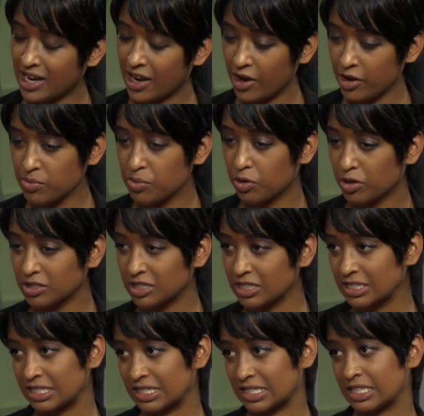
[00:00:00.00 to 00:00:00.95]
how
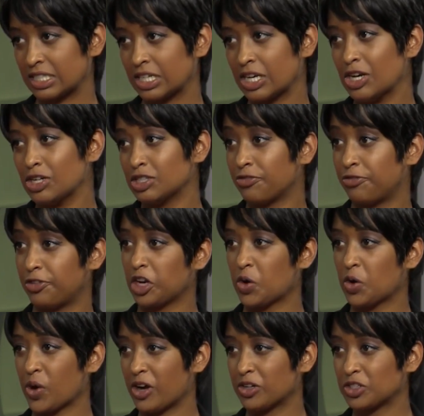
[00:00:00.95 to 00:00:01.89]
important is it to
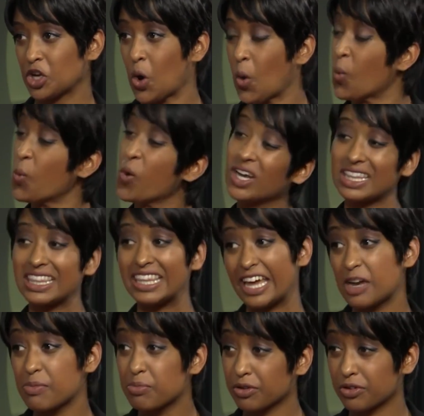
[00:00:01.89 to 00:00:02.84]
figure out what
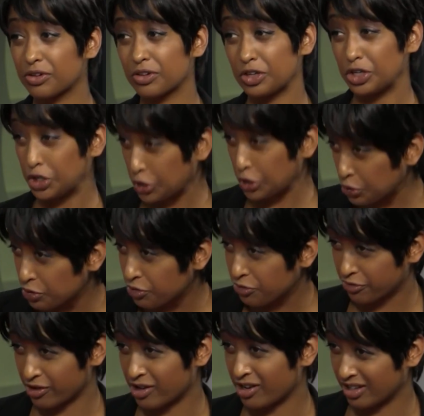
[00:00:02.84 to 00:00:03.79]
label you
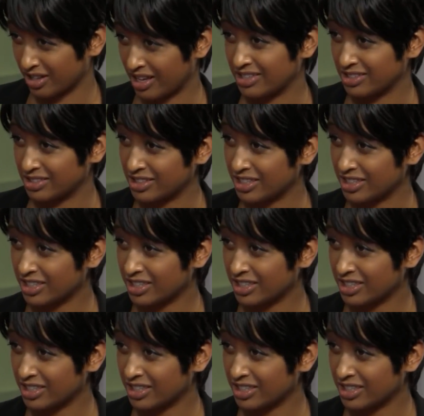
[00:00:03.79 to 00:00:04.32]
fall under?